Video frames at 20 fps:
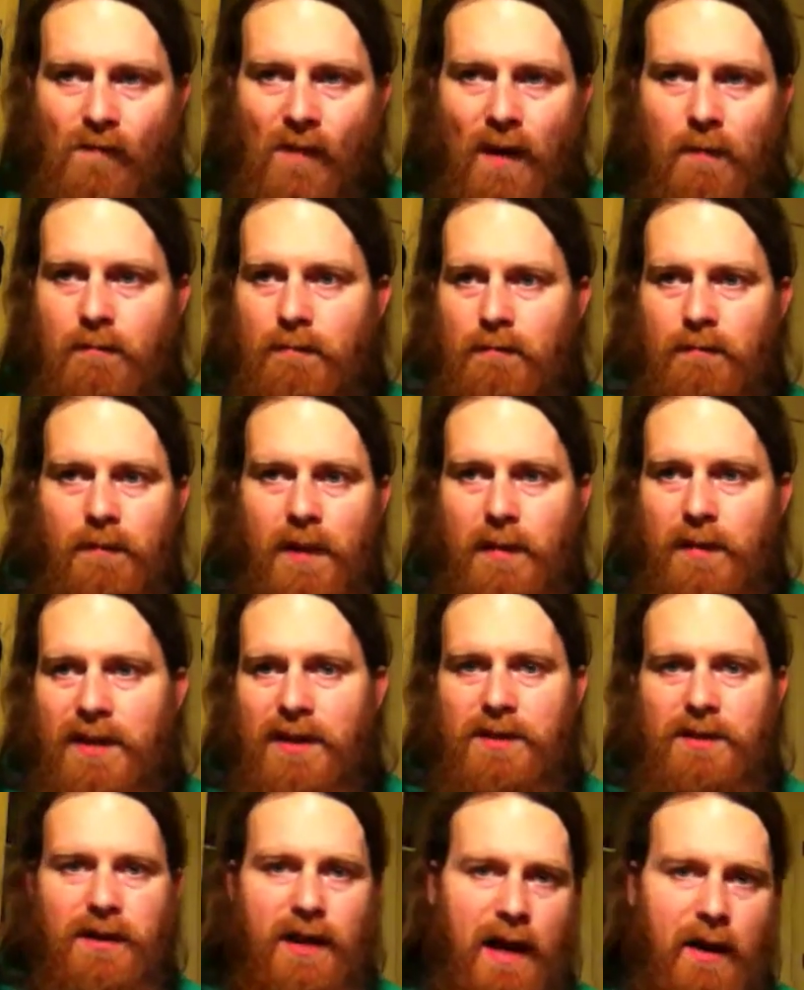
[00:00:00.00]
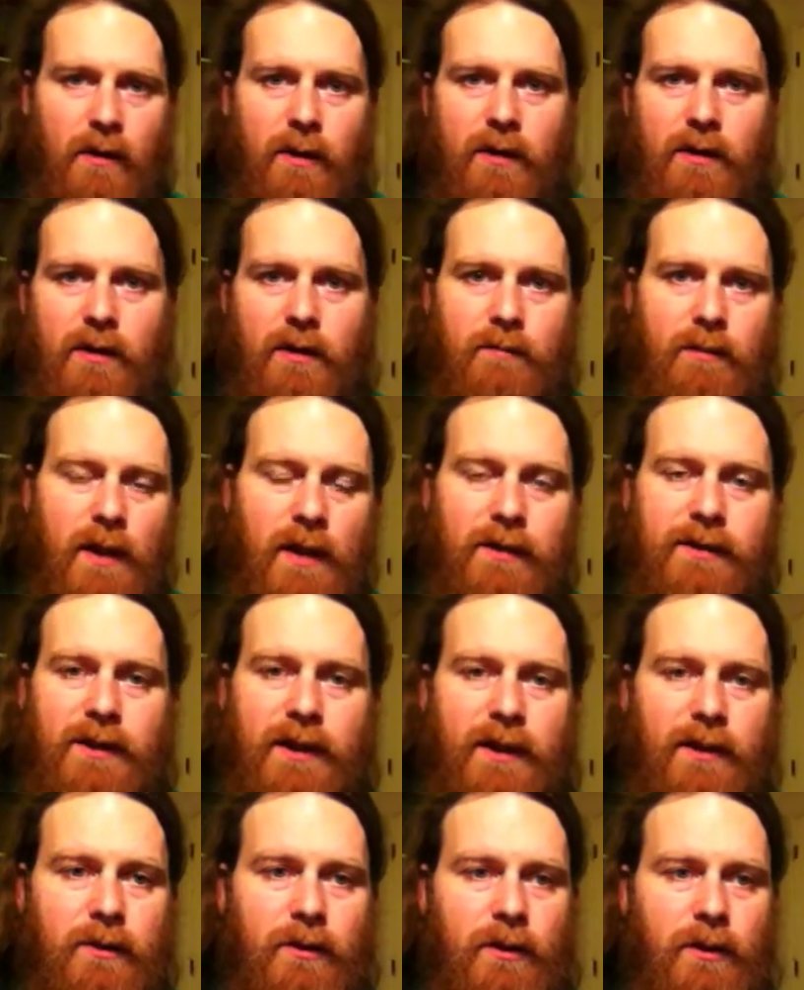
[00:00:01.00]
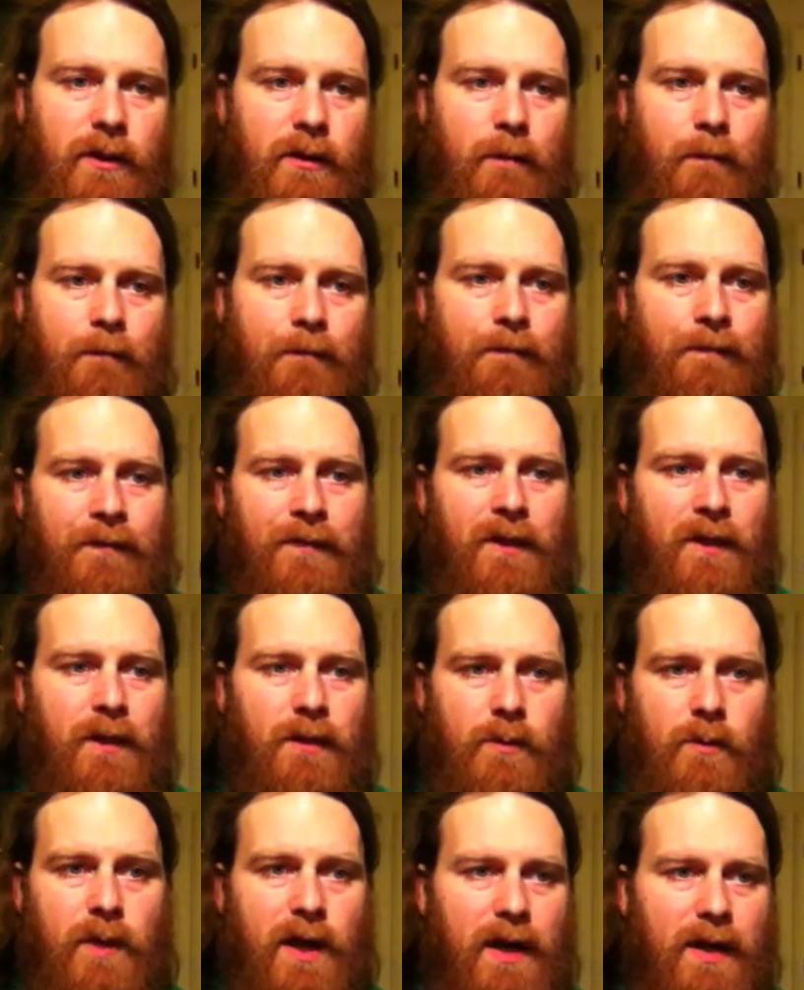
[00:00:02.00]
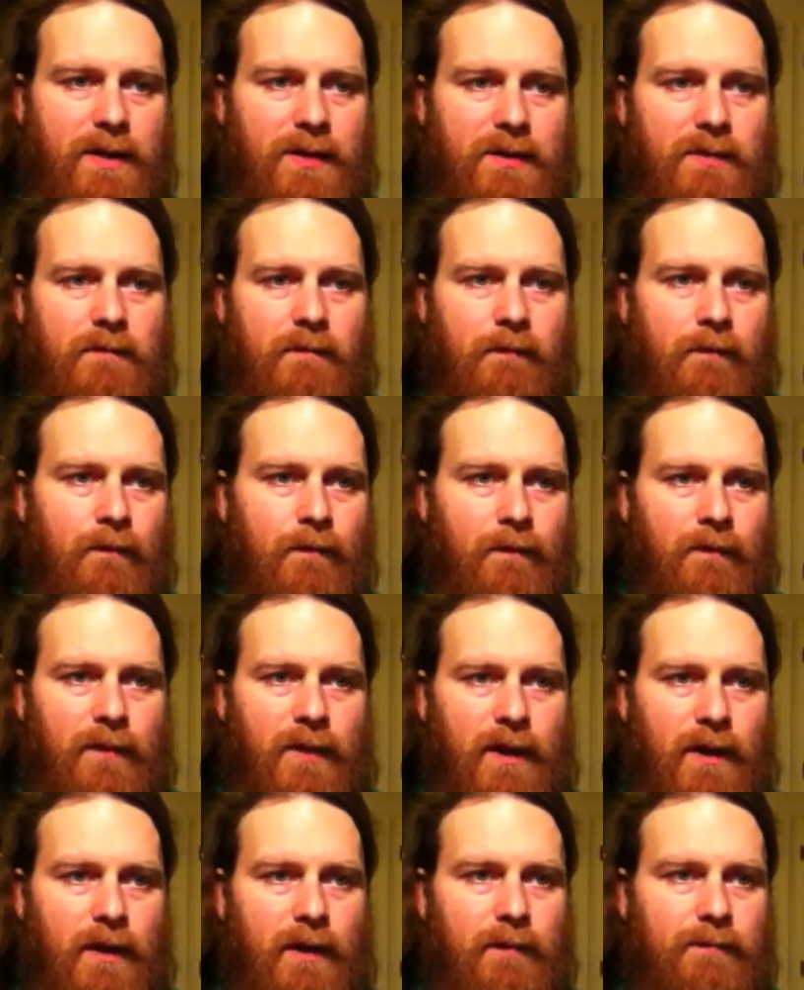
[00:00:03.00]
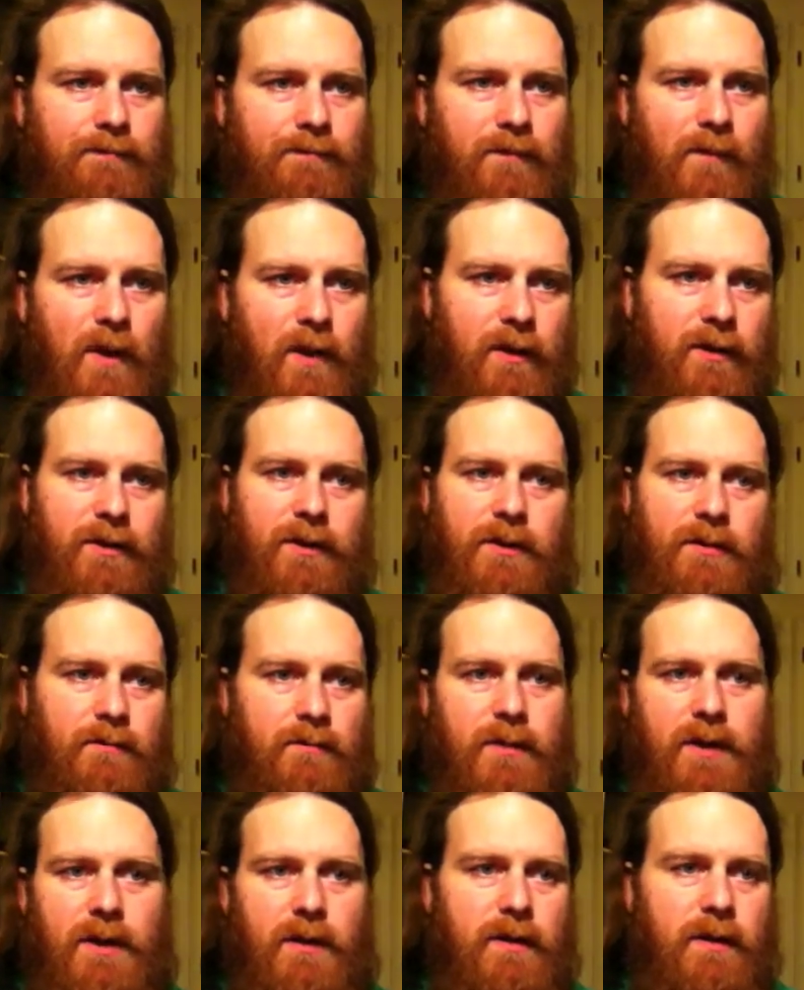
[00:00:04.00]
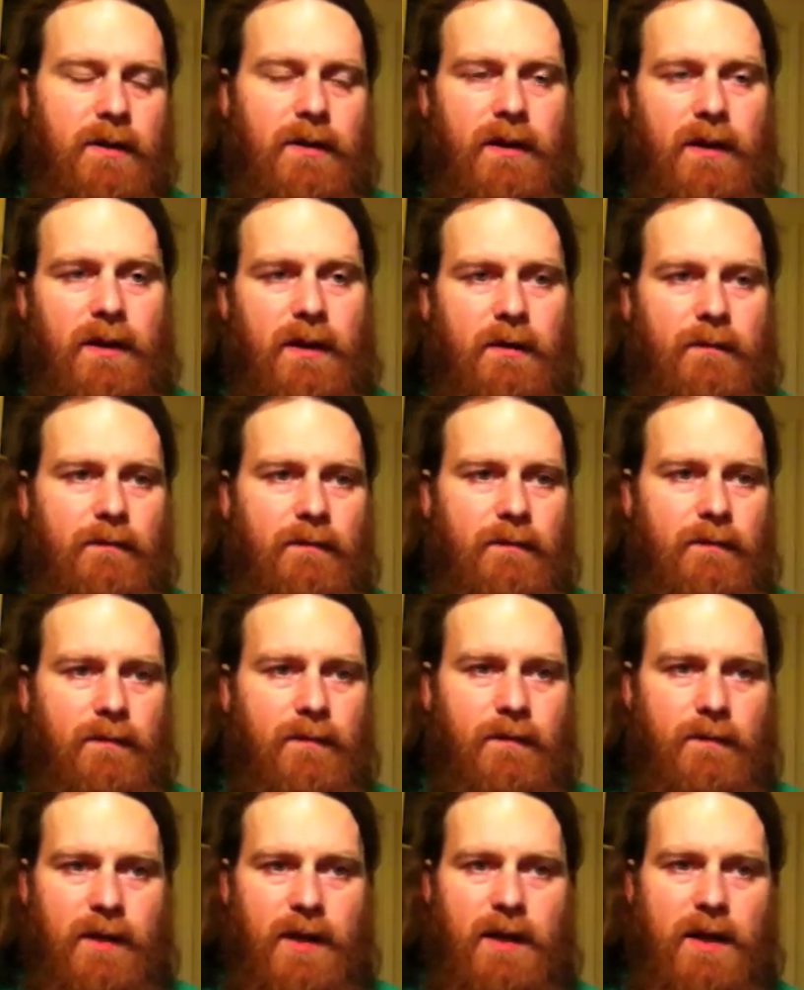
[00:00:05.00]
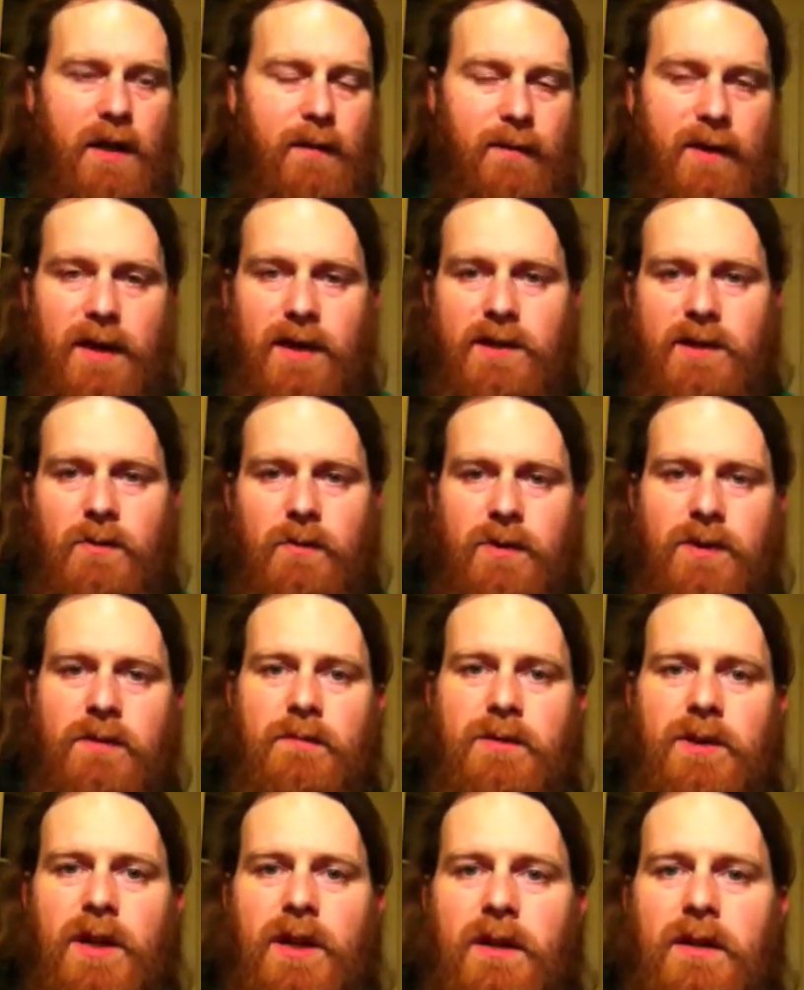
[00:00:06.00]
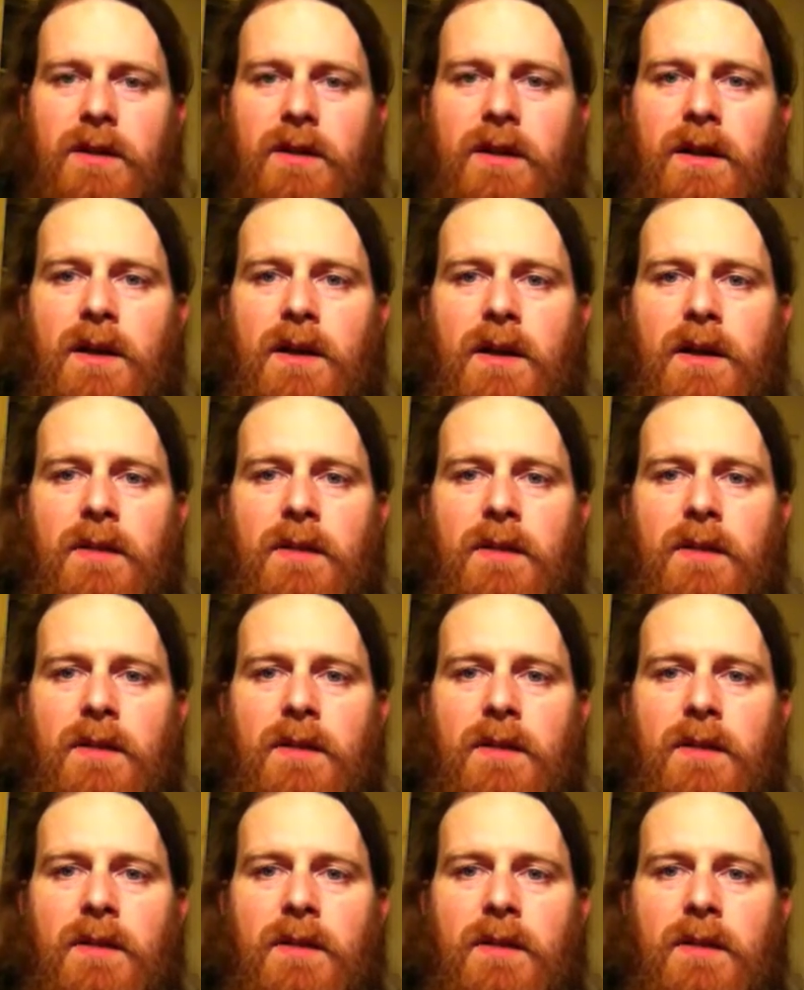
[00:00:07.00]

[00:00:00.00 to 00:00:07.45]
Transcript: mm, maybe soured or malted or otherwise um, altered milk um, in combination with some chocolate.